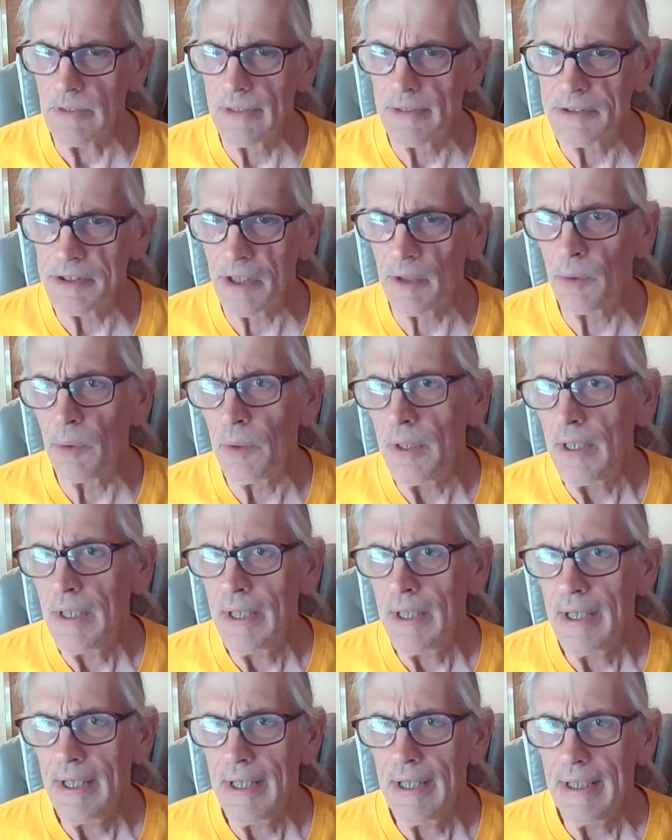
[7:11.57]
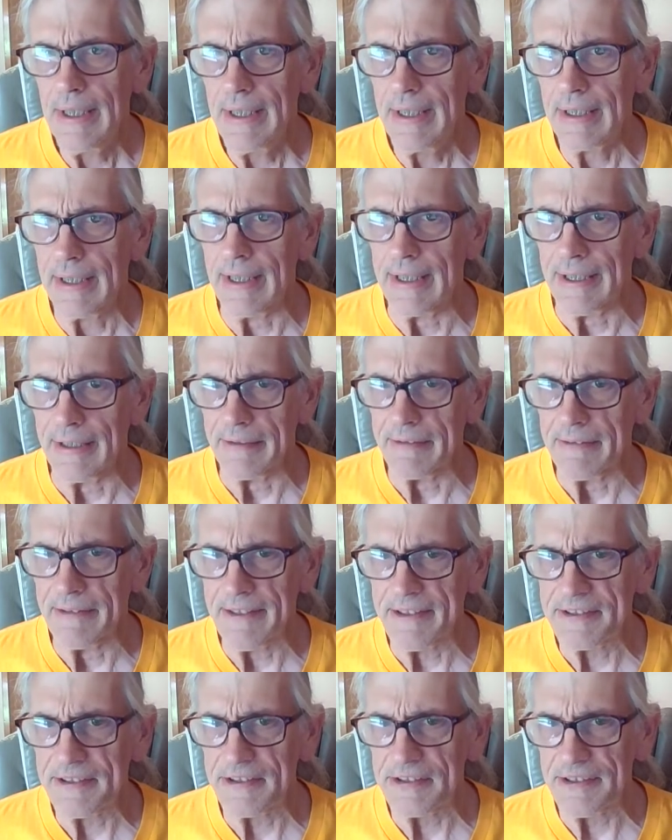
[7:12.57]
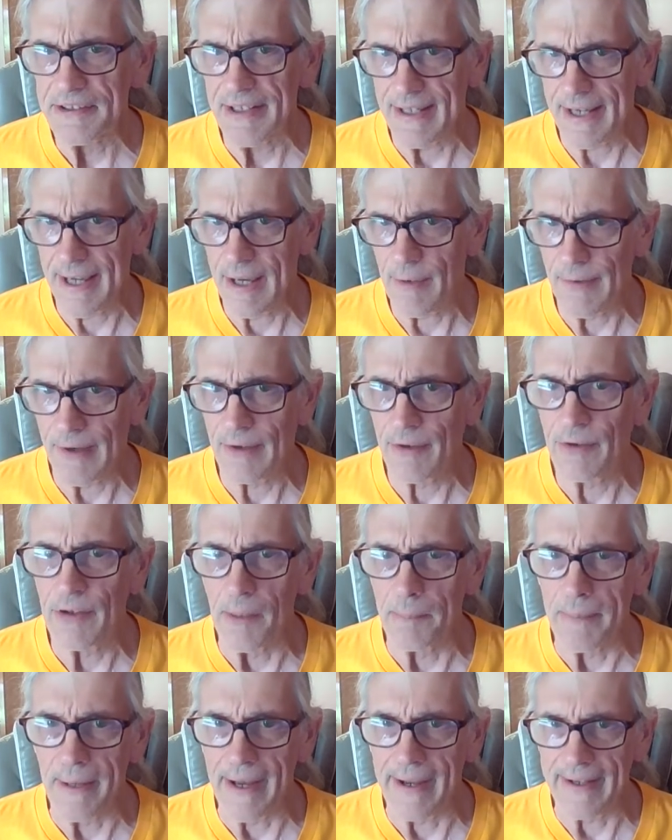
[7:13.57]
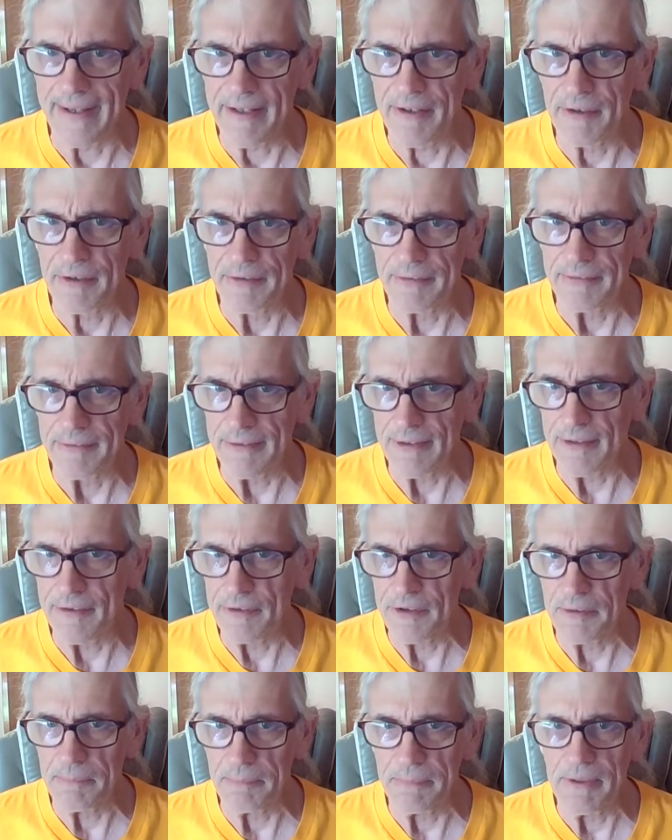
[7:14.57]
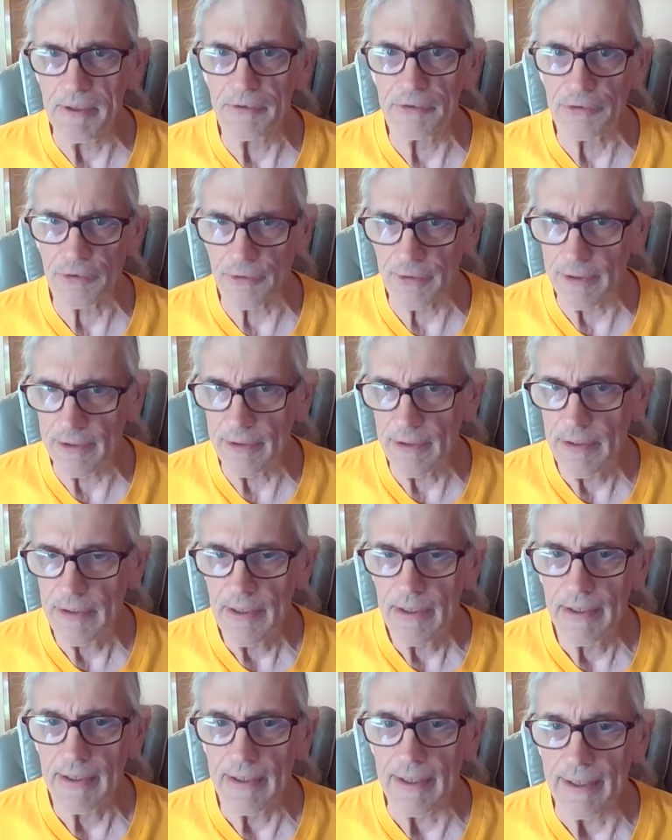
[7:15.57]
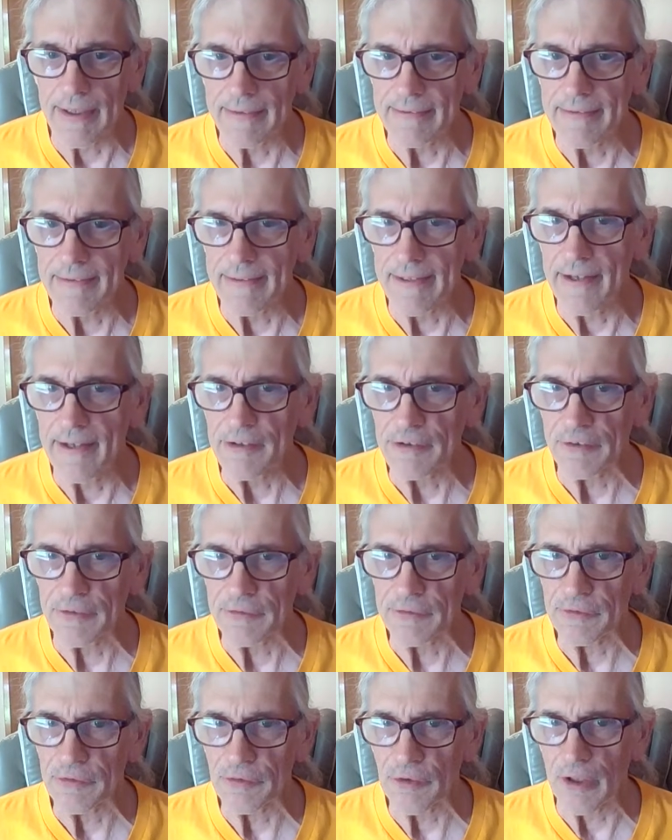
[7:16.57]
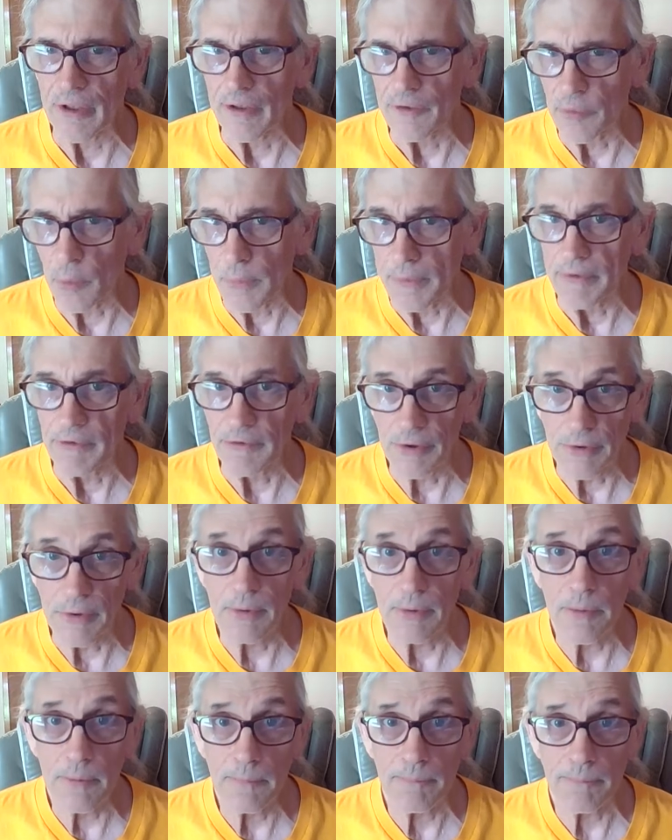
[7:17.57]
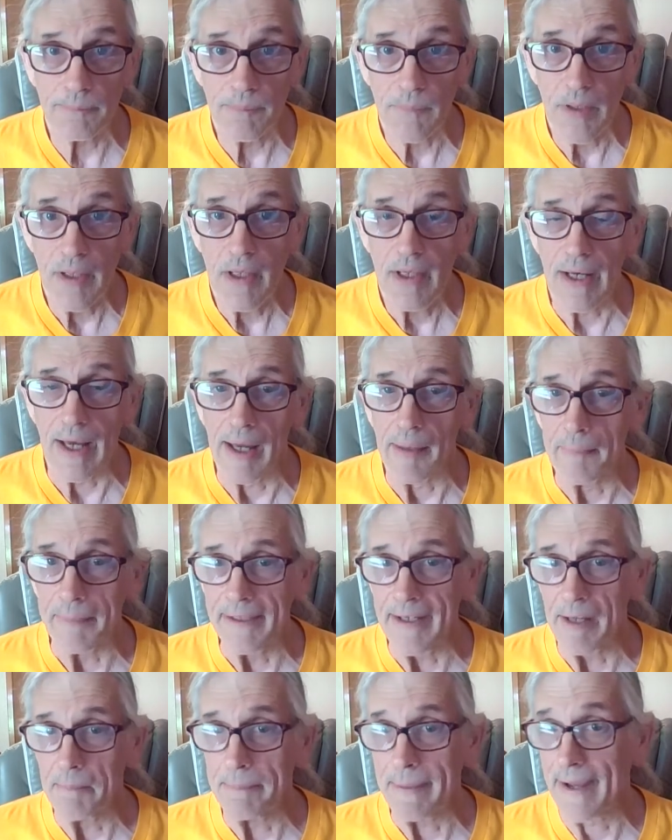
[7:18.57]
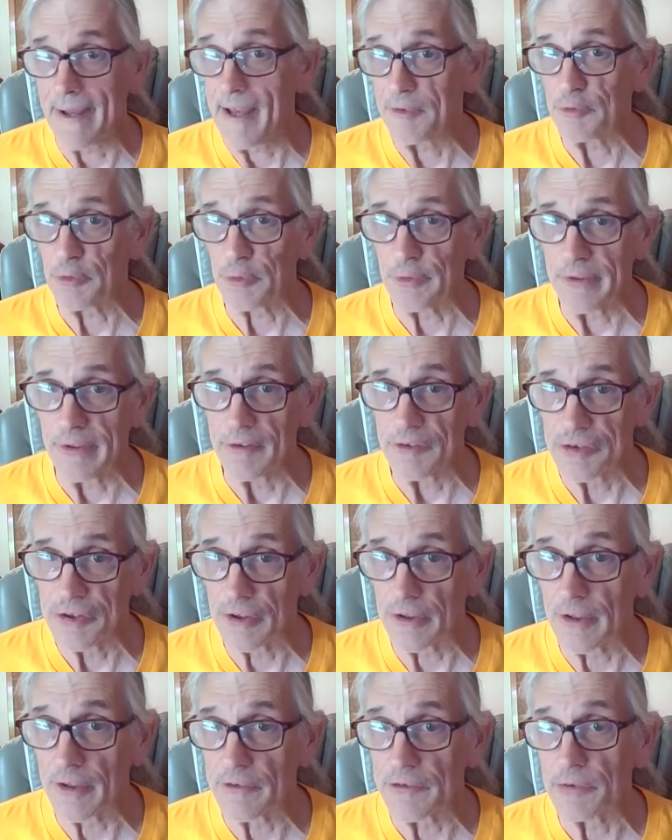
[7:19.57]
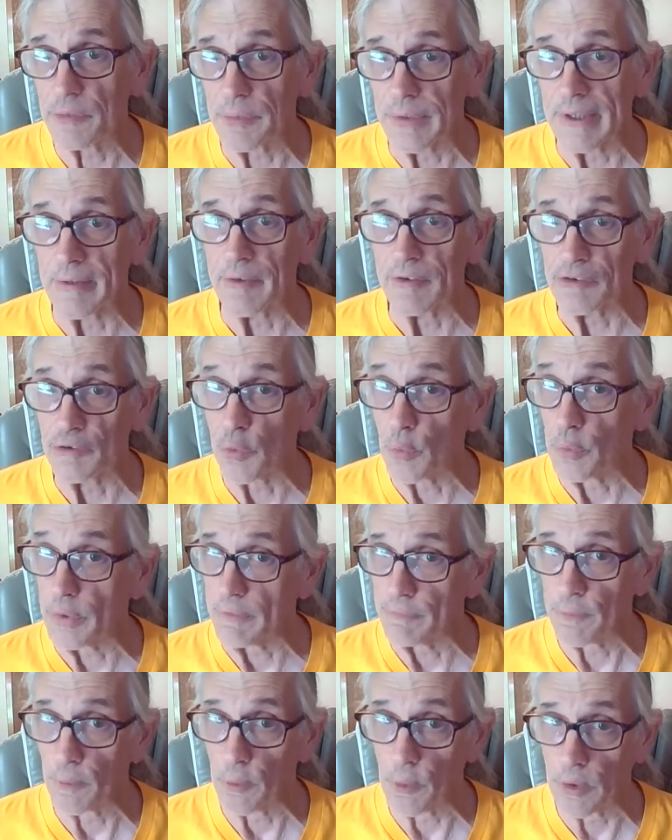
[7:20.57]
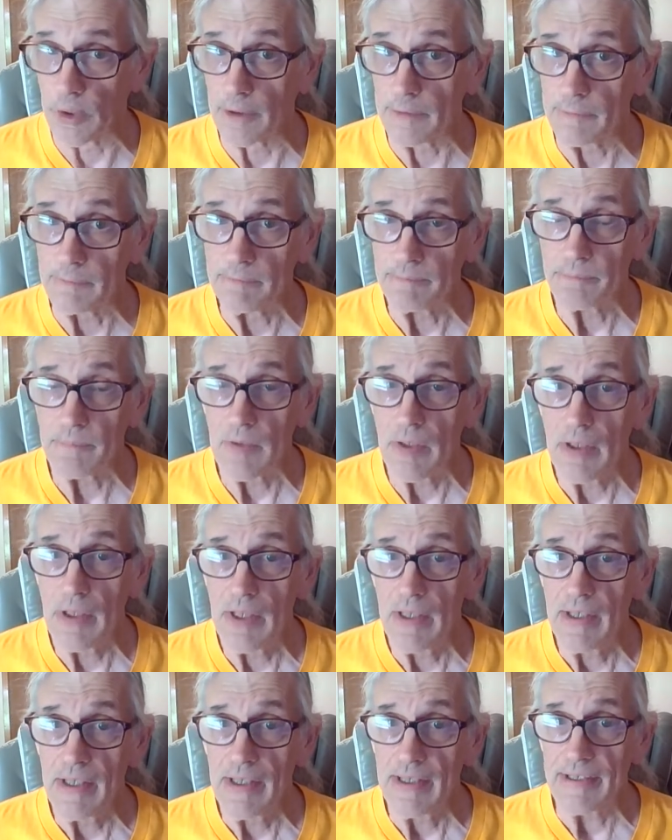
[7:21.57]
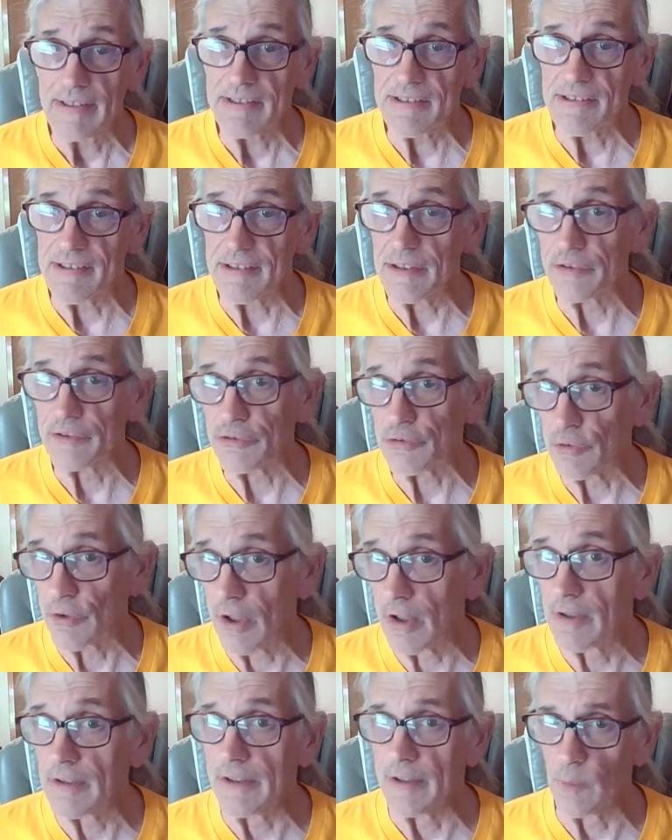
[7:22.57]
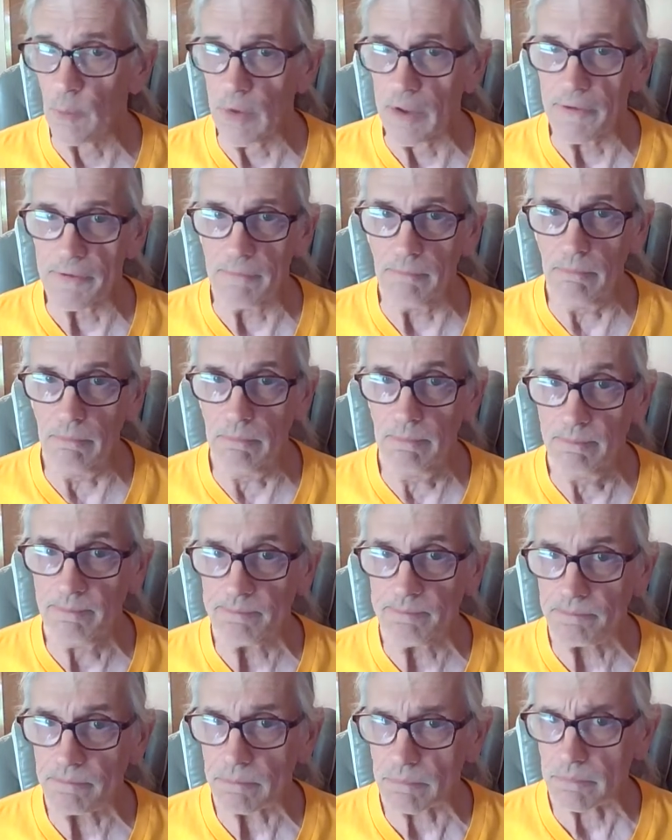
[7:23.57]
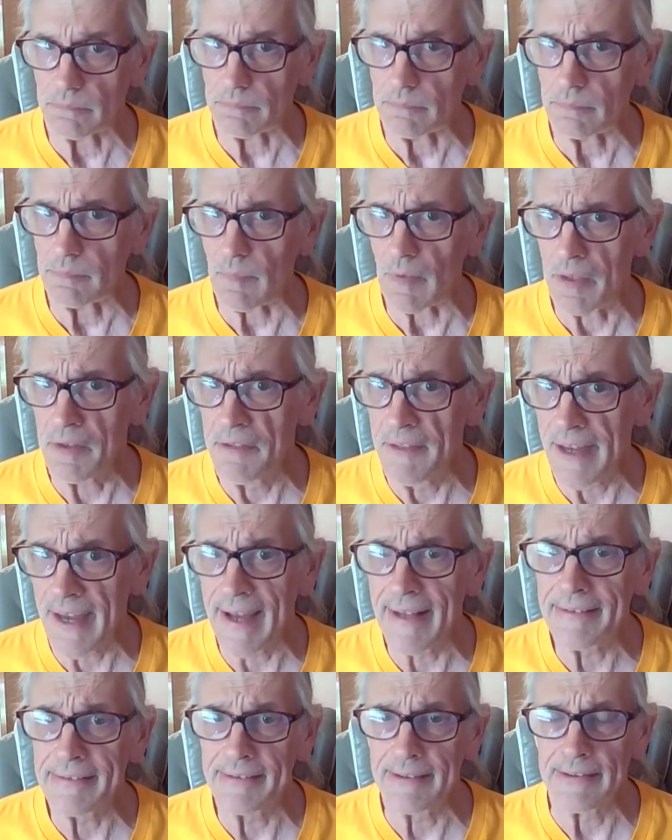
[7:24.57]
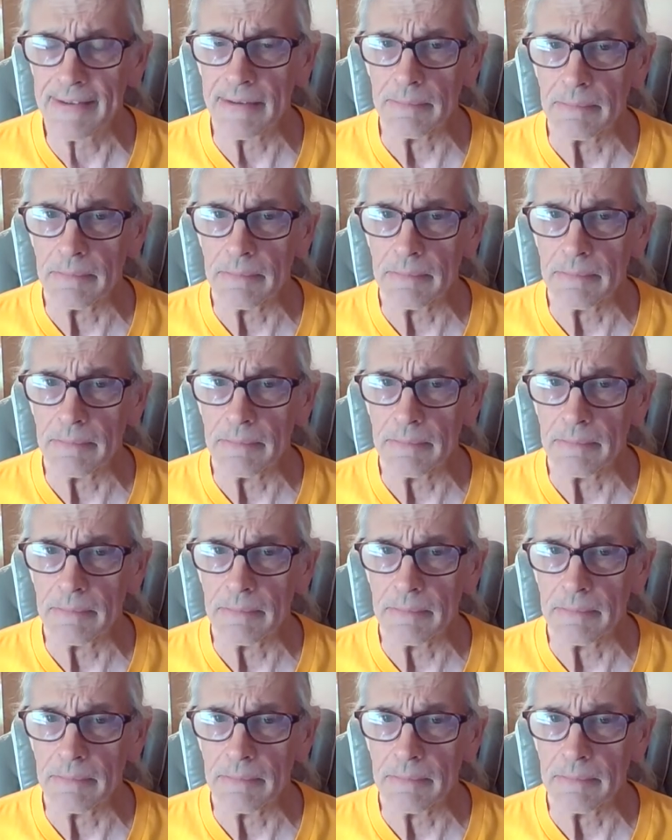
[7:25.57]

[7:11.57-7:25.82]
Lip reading: And so this is how I grew up. I entered into the ministry at the age of 22. I began pastoring a church when I was 24, still struggling with that